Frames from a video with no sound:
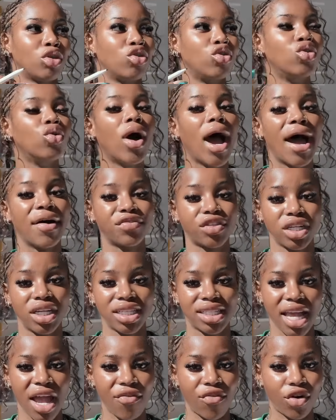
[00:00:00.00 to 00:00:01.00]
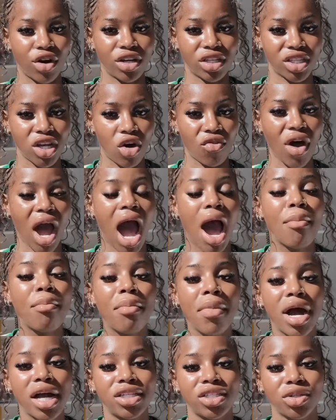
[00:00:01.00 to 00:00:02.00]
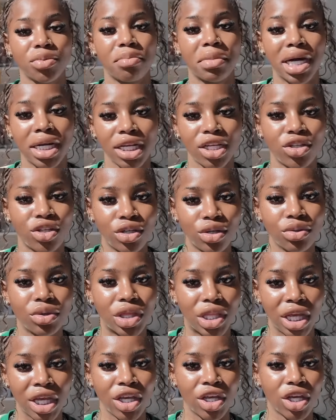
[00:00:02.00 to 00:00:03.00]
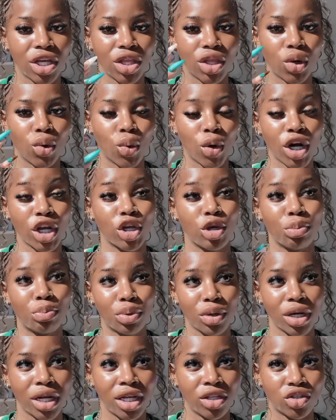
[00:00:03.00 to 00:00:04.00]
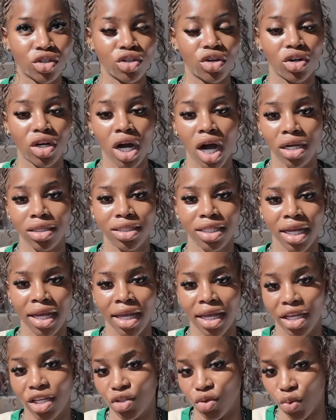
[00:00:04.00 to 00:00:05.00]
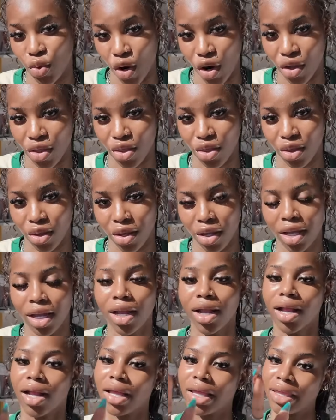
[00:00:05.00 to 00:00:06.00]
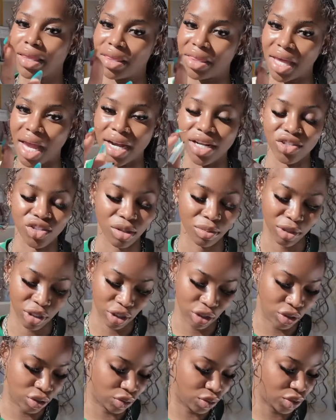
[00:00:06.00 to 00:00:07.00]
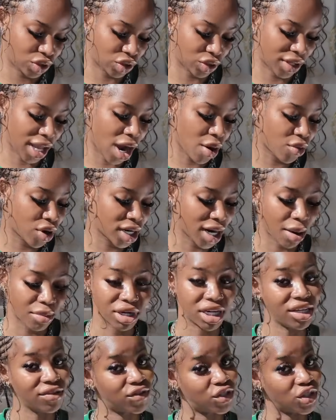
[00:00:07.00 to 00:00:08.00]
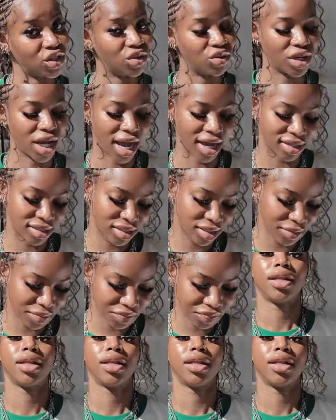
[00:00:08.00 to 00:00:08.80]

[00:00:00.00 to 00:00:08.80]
you have to decide for yourself how much money do you think the work you put into your content is worth that is up to you so that one i'm gonna leave to you guys